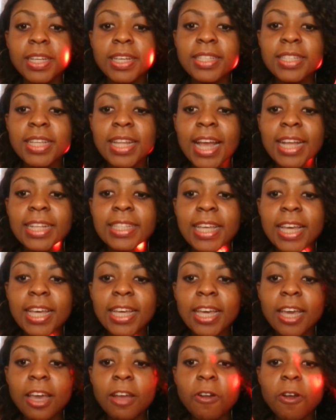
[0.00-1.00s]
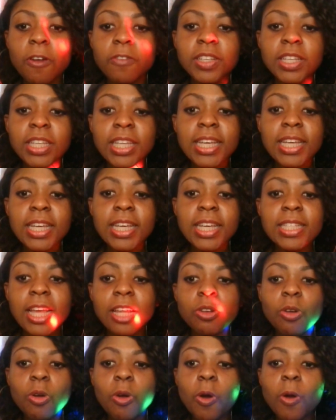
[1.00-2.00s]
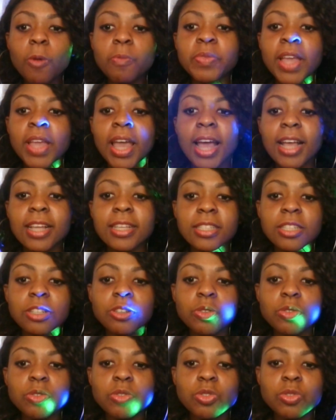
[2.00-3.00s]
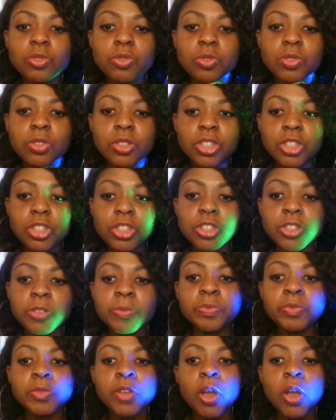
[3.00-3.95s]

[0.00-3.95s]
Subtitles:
He said I take care of the kids and home and still go to school to teach.